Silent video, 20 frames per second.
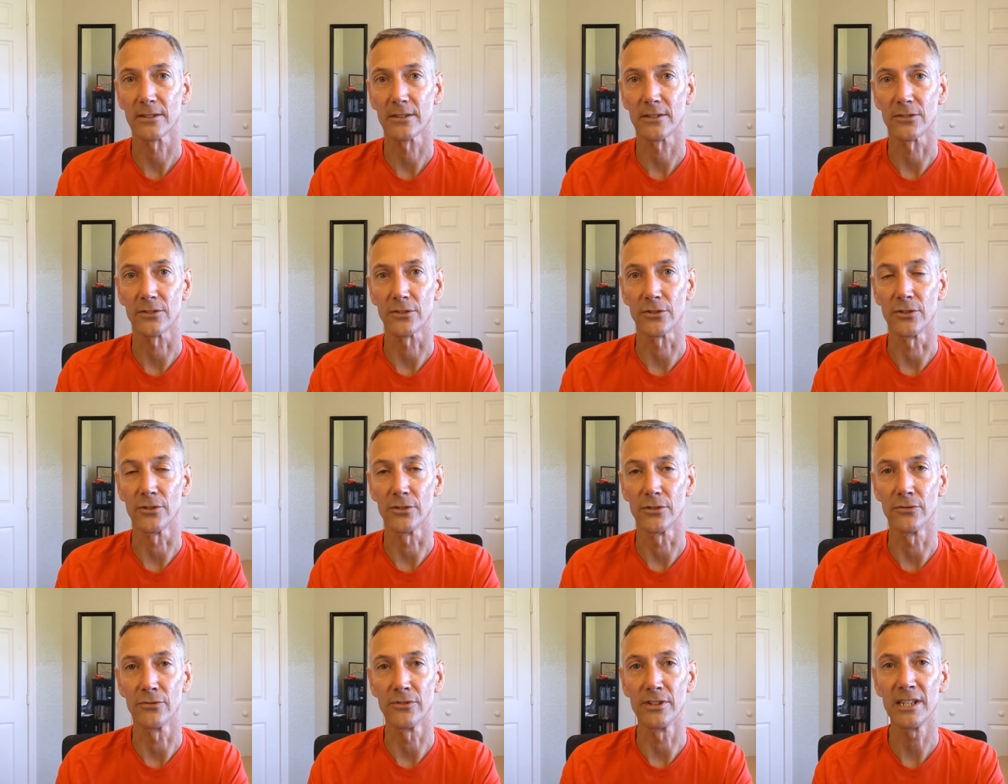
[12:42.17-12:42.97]
So
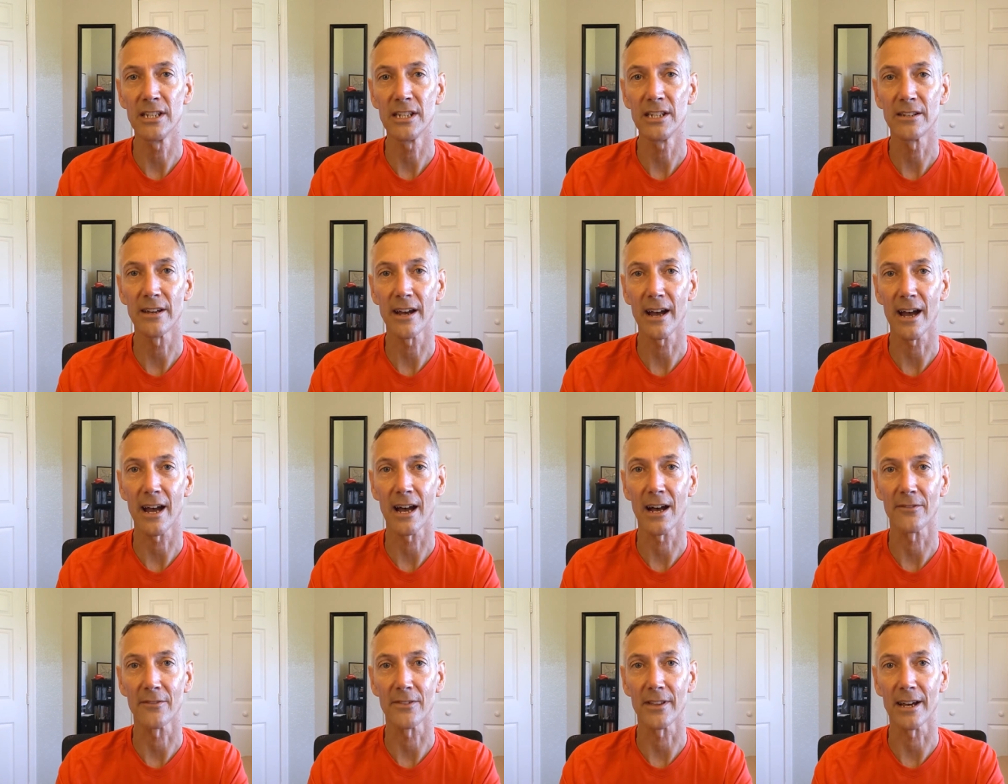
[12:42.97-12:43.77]
you need to
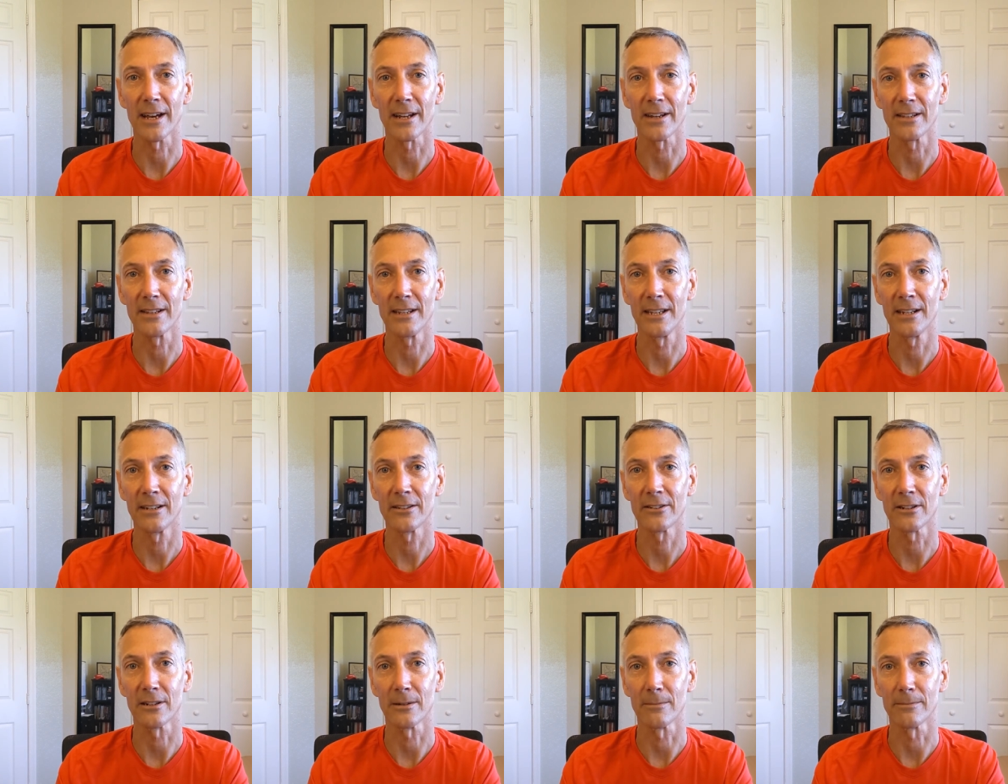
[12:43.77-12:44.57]
have that
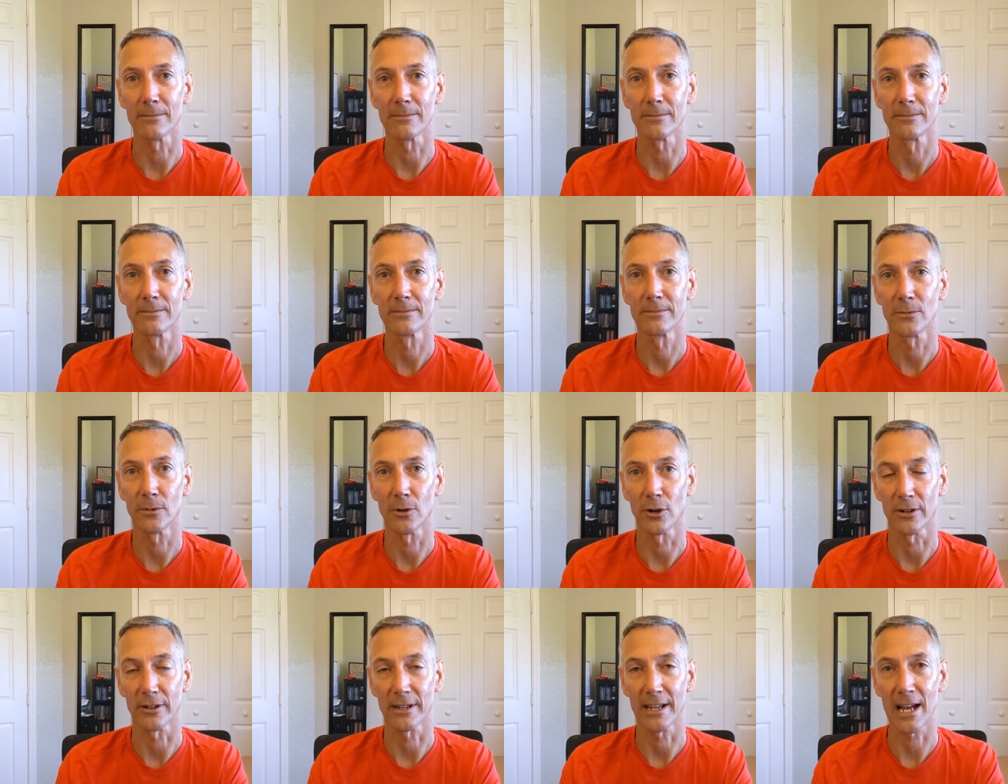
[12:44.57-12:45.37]
income
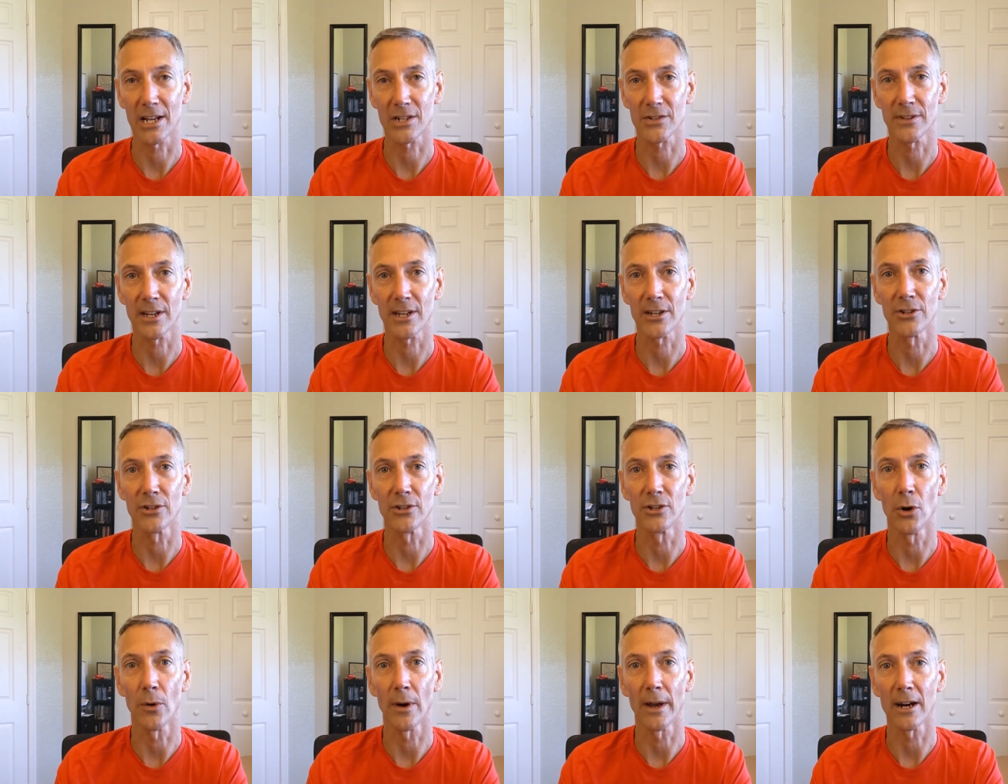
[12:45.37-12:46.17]
or cash value
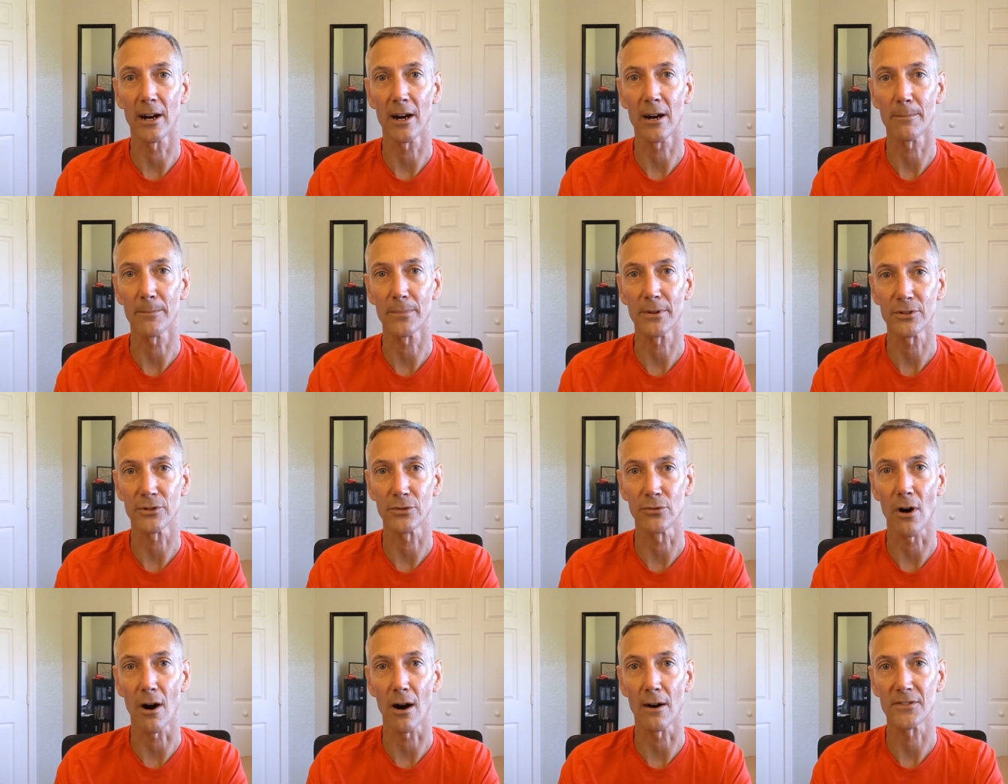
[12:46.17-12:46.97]
going up
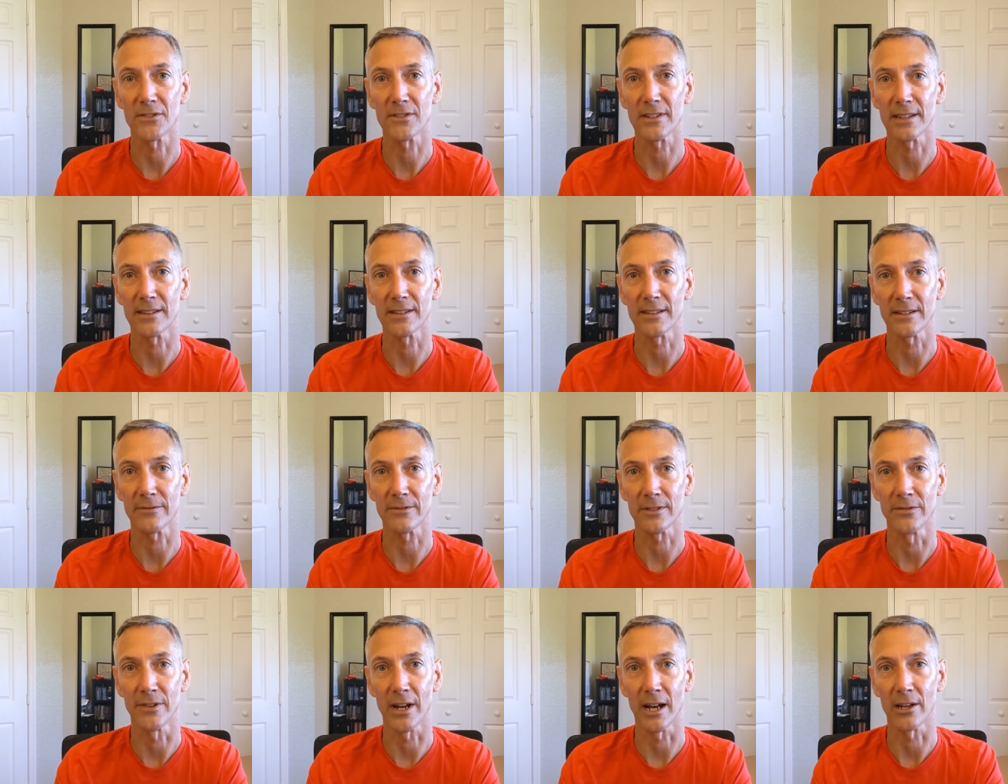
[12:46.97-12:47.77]
to offset
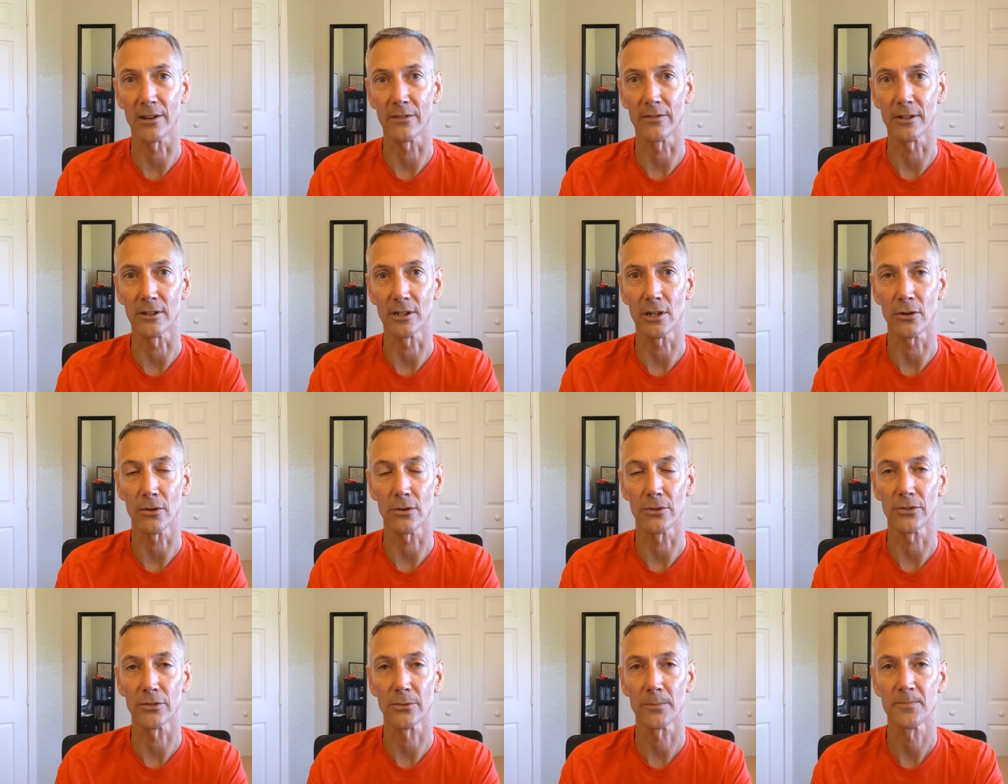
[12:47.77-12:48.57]
the value of the
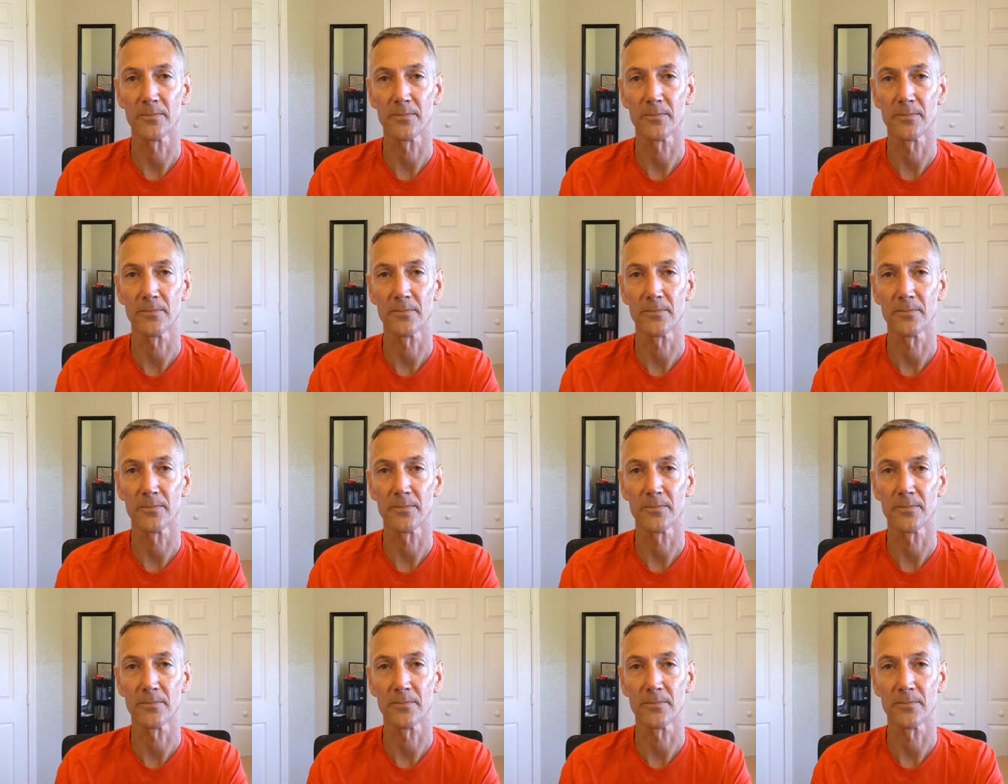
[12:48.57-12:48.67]
loans.